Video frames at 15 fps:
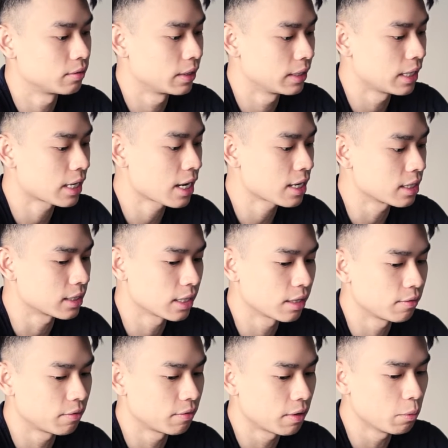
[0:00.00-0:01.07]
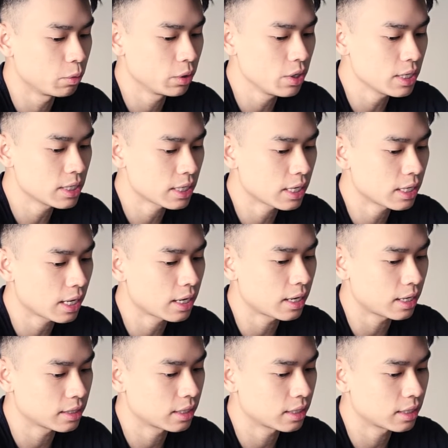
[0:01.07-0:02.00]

right? That kind of stuff. Would you say that